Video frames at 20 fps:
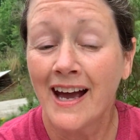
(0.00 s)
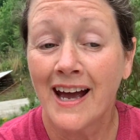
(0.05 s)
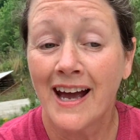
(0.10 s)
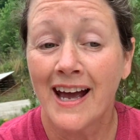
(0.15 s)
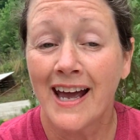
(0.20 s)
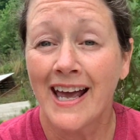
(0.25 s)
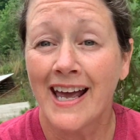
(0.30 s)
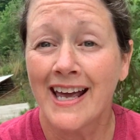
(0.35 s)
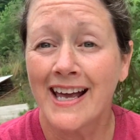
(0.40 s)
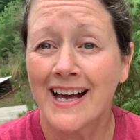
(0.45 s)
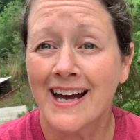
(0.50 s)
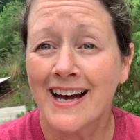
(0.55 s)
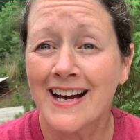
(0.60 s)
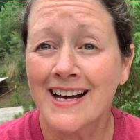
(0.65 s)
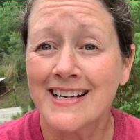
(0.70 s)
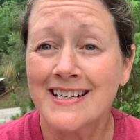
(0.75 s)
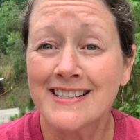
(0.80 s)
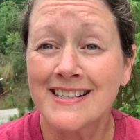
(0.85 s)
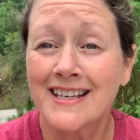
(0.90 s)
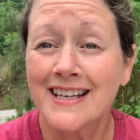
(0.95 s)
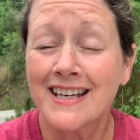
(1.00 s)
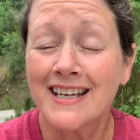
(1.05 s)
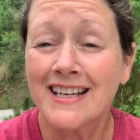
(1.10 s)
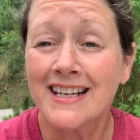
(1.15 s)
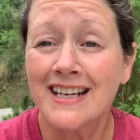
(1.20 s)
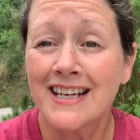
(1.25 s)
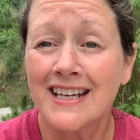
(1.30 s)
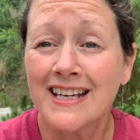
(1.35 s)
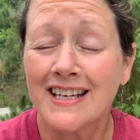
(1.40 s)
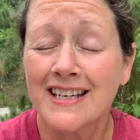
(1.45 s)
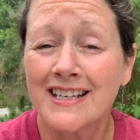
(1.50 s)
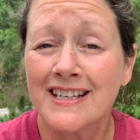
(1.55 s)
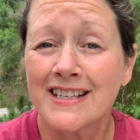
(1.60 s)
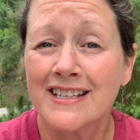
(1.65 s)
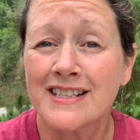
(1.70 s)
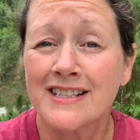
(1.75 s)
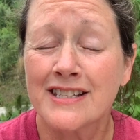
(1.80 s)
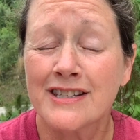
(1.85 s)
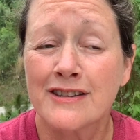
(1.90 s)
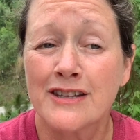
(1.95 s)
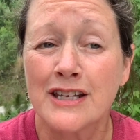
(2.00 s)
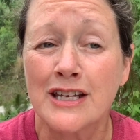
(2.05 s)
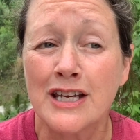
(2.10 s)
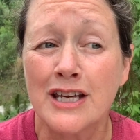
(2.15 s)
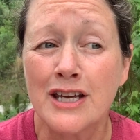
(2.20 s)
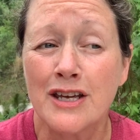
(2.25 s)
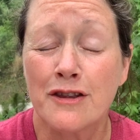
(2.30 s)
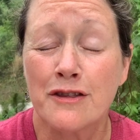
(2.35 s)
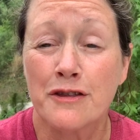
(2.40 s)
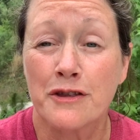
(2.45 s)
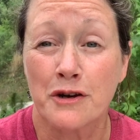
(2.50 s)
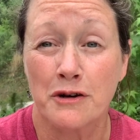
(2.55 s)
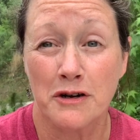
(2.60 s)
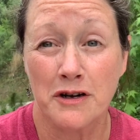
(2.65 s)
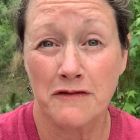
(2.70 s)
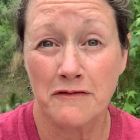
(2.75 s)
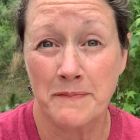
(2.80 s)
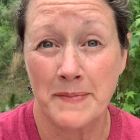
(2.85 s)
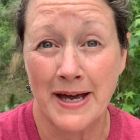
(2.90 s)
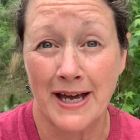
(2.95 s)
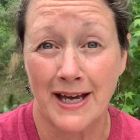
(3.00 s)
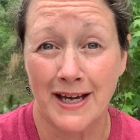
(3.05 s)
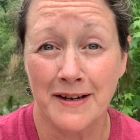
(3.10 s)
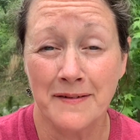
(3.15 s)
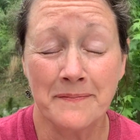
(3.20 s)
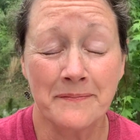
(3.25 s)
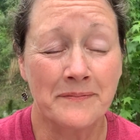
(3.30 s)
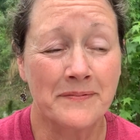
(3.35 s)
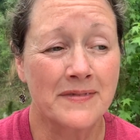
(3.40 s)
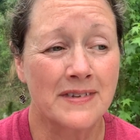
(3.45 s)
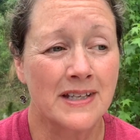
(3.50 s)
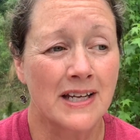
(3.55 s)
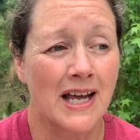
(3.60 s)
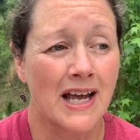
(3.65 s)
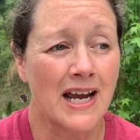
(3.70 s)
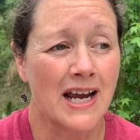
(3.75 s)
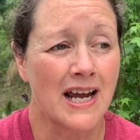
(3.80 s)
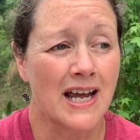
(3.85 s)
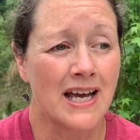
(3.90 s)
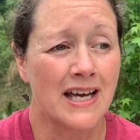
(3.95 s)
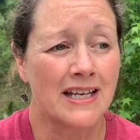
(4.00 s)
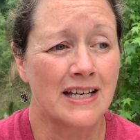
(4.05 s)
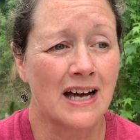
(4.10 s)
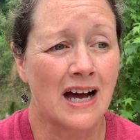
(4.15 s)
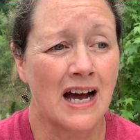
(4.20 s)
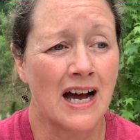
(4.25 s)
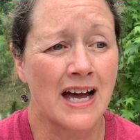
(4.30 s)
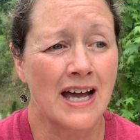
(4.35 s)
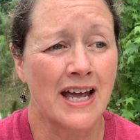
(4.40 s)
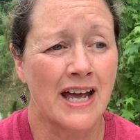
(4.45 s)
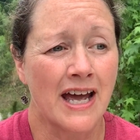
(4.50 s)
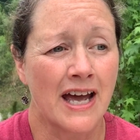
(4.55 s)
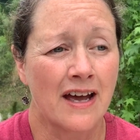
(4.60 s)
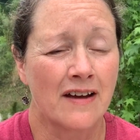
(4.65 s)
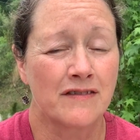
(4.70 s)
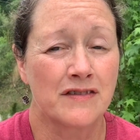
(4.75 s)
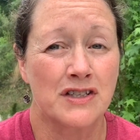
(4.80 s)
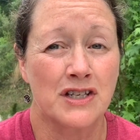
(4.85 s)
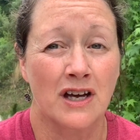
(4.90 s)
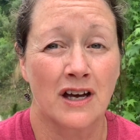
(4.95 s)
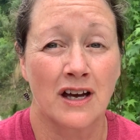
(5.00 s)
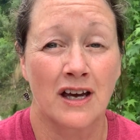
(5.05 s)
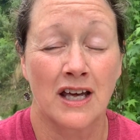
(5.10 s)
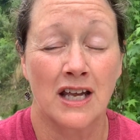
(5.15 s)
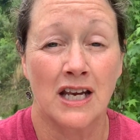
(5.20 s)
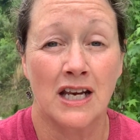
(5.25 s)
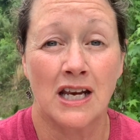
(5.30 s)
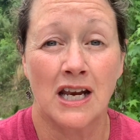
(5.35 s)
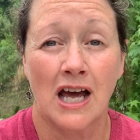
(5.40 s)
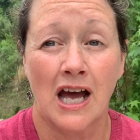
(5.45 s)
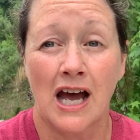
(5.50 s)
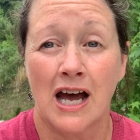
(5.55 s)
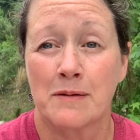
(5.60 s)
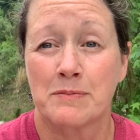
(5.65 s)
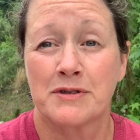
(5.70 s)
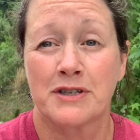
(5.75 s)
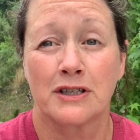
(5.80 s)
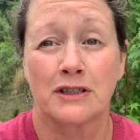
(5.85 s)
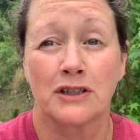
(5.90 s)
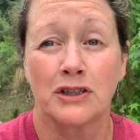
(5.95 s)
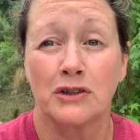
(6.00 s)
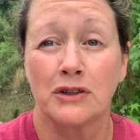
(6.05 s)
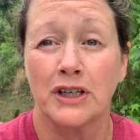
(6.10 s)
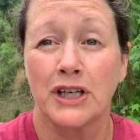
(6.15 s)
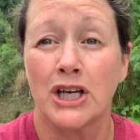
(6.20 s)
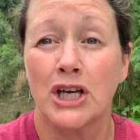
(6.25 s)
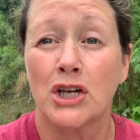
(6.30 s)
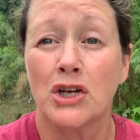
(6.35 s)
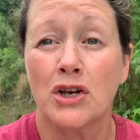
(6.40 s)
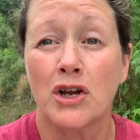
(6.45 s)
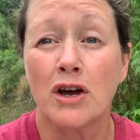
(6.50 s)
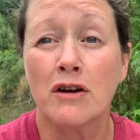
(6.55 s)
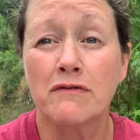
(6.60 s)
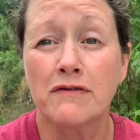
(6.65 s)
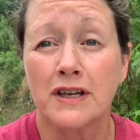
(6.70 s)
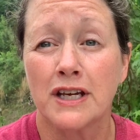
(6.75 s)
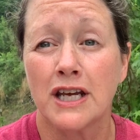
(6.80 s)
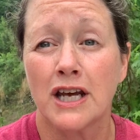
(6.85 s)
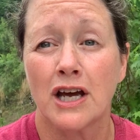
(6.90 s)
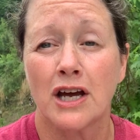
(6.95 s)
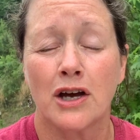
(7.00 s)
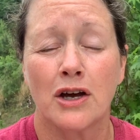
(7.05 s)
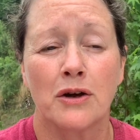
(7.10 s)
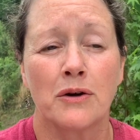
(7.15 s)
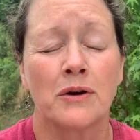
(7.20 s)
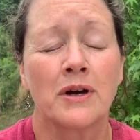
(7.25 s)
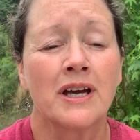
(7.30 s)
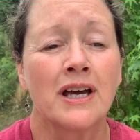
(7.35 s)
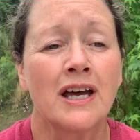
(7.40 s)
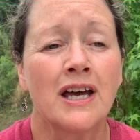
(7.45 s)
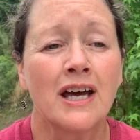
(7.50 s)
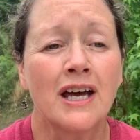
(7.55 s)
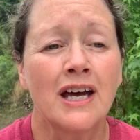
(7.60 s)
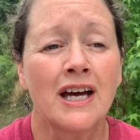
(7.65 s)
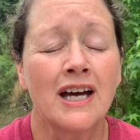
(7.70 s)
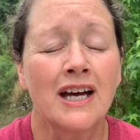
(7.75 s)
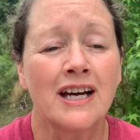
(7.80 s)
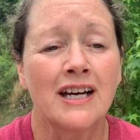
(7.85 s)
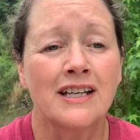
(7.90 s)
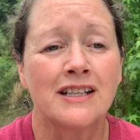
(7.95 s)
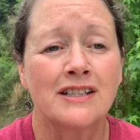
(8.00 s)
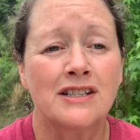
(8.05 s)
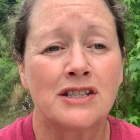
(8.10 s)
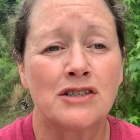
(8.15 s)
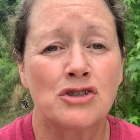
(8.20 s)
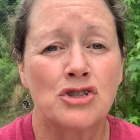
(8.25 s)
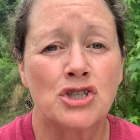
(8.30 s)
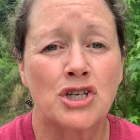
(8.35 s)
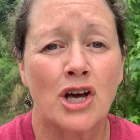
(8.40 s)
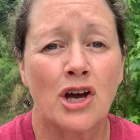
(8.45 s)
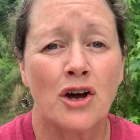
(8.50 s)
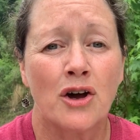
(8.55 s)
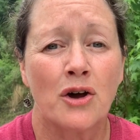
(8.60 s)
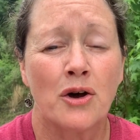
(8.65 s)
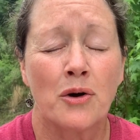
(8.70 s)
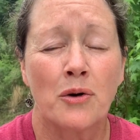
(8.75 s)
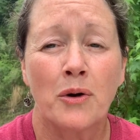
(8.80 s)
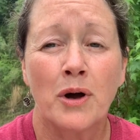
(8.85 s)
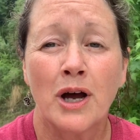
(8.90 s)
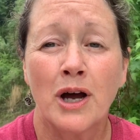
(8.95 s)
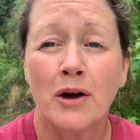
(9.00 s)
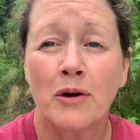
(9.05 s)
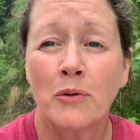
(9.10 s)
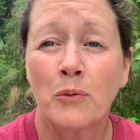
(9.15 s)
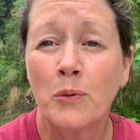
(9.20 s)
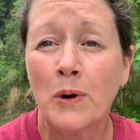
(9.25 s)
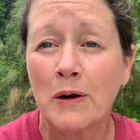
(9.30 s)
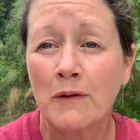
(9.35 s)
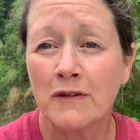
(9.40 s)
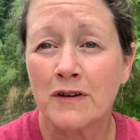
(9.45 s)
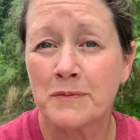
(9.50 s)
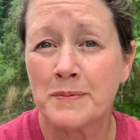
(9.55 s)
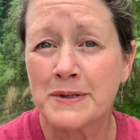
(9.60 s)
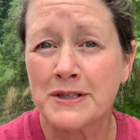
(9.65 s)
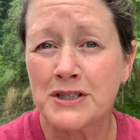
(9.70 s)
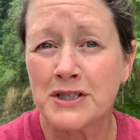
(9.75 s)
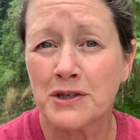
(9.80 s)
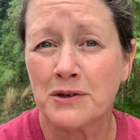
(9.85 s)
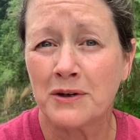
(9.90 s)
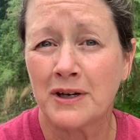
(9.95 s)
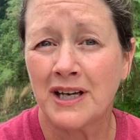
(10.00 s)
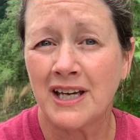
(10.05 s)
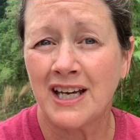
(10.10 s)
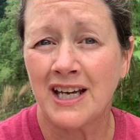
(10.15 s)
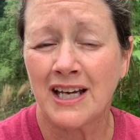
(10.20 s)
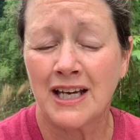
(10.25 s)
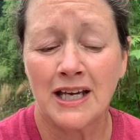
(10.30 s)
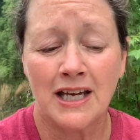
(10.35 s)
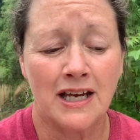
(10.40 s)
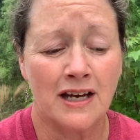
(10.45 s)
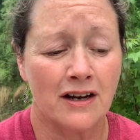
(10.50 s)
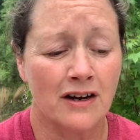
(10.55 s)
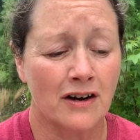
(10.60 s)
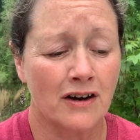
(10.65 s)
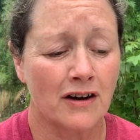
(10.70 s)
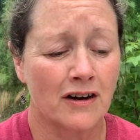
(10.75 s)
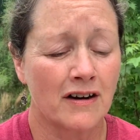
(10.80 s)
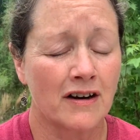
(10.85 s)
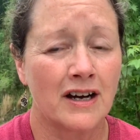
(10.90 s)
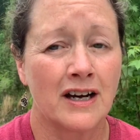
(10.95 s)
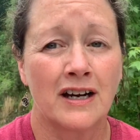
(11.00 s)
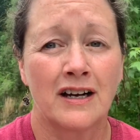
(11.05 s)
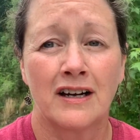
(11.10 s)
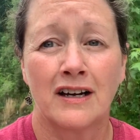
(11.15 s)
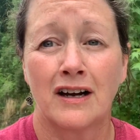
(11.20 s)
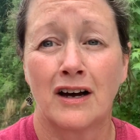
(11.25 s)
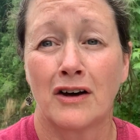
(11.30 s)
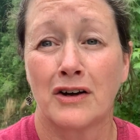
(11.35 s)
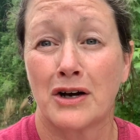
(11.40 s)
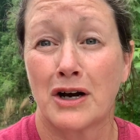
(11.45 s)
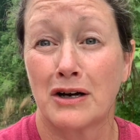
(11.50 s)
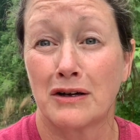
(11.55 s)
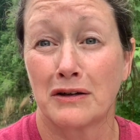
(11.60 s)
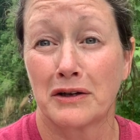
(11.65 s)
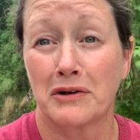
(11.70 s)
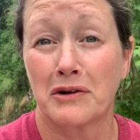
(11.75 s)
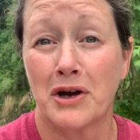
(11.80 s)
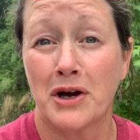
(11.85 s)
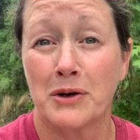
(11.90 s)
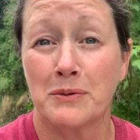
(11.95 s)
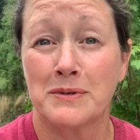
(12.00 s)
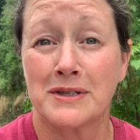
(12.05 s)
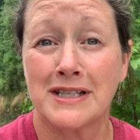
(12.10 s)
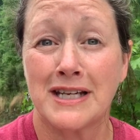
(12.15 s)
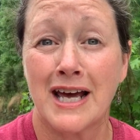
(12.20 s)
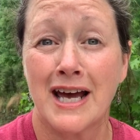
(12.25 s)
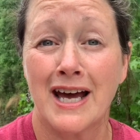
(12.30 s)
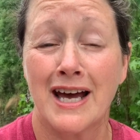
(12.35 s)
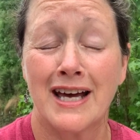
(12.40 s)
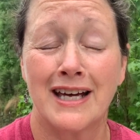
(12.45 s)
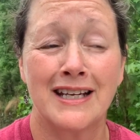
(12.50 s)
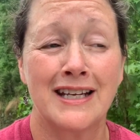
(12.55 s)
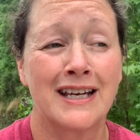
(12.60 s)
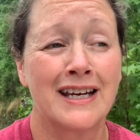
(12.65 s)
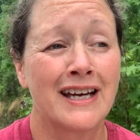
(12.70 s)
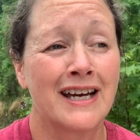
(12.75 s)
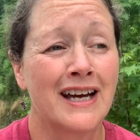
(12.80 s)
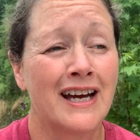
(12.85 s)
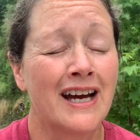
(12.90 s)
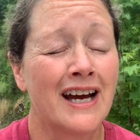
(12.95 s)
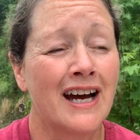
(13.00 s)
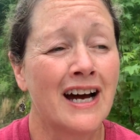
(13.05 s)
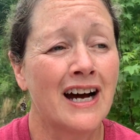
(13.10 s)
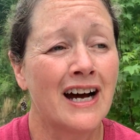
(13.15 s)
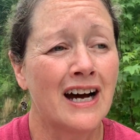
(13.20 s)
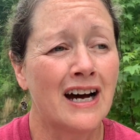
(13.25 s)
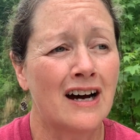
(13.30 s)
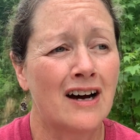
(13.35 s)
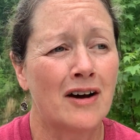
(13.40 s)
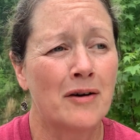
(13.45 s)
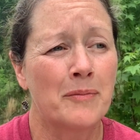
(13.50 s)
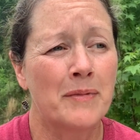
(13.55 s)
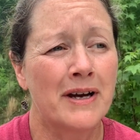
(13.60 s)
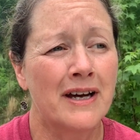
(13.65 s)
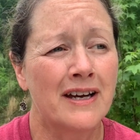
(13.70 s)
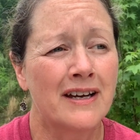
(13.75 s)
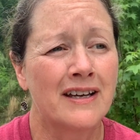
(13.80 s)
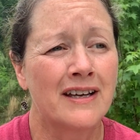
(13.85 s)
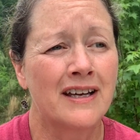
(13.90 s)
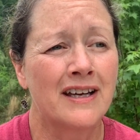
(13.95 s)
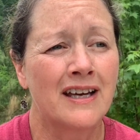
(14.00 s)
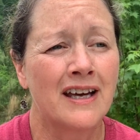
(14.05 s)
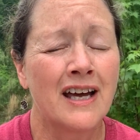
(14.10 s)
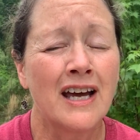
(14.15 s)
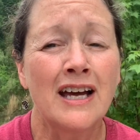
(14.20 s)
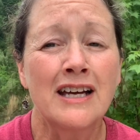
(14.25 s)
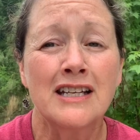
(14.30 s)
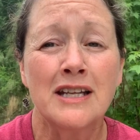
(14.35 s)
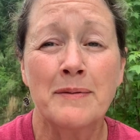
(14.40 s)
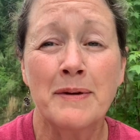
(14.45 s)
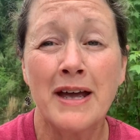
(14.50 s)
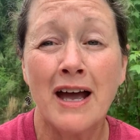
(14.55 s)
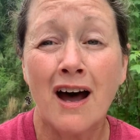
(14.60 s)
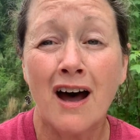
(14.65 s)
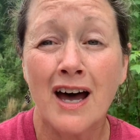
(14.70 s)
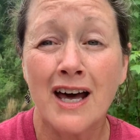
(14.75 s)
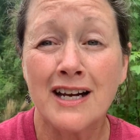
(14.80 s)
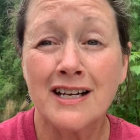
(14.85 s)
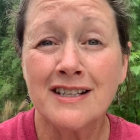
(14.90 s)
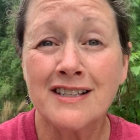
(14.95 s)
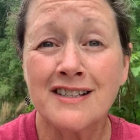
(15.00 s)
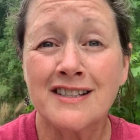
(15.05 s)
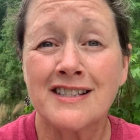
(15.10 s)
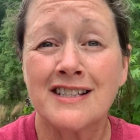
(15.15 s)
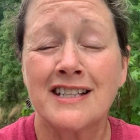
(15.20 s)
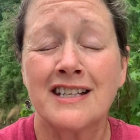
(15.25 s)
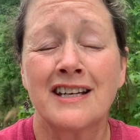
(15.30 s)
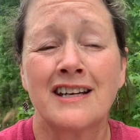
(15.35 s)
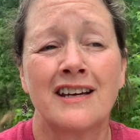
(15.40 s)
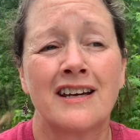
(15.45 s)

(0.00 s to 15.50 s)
Hey guys, it is the 3rd of May, and I have done absolutely no video to show what we've been doing here on our little homestead. To be honest,